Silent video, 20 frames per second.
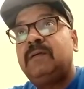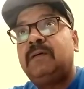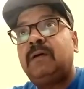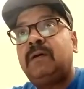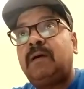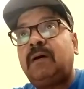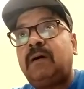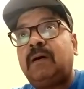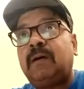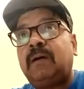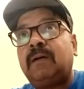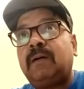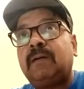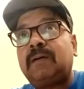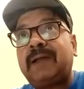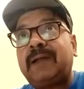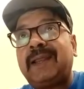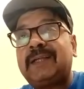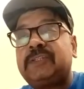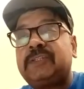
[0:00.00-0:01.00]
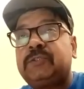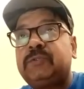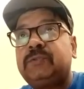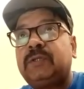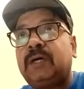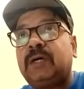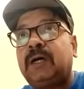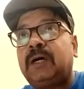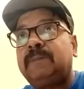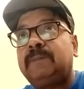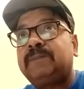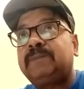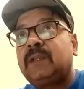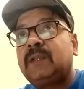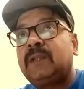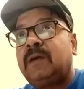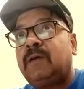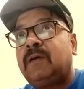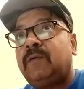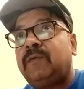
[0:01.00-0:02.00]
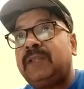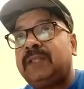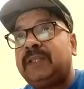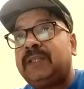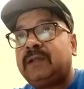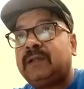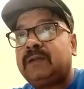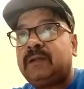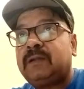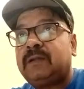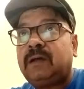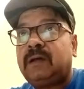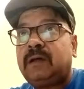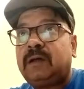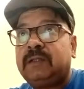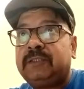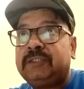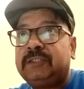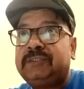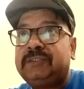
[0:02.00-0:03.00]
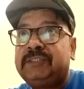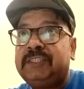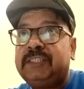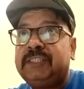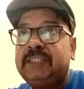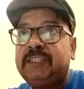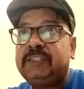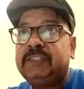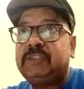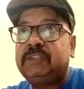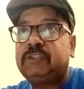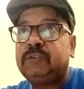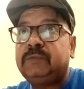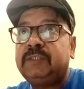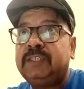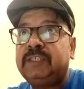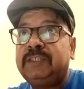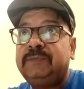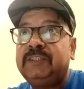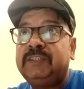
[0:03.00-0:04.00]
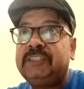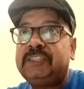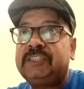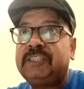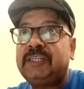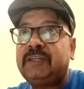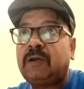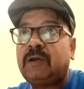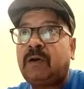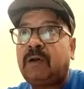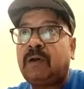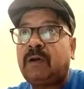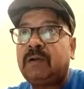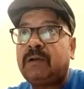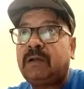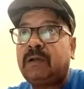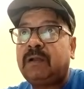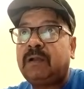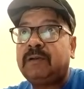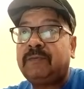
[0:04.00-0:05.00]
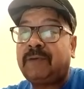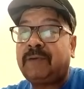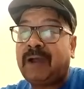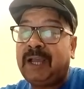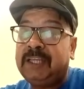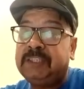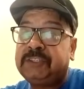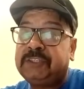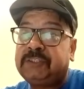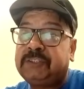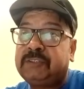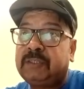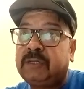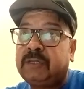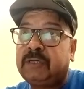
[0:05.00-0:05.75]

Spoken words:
correct to the whether this treaty is to be revisited or revised.